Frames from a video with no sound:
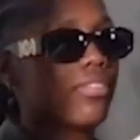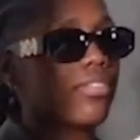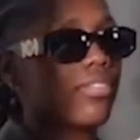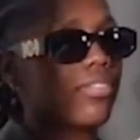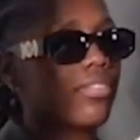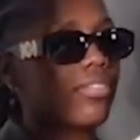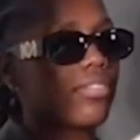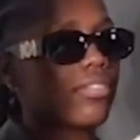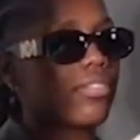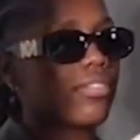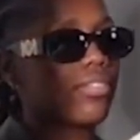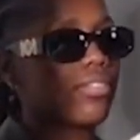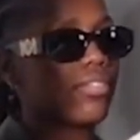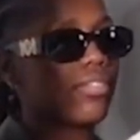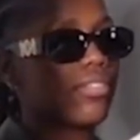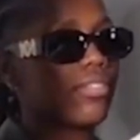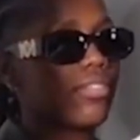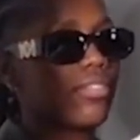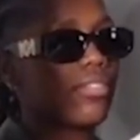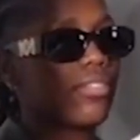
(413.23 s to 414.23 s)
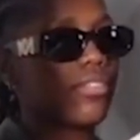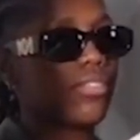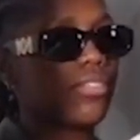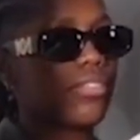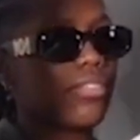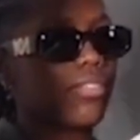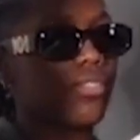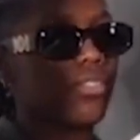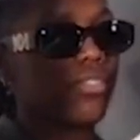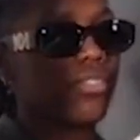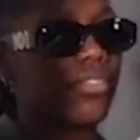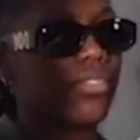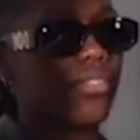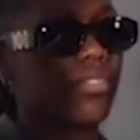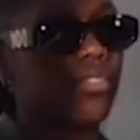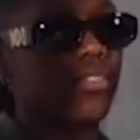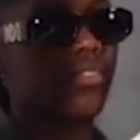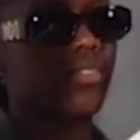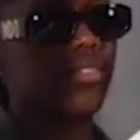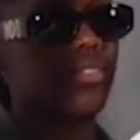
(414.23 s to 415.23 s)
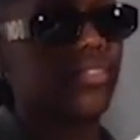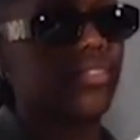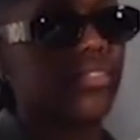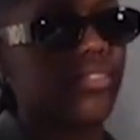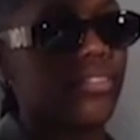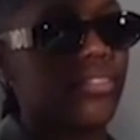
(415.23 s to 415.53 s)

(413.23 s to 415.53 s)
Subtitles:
No words are spoken by the person on screen.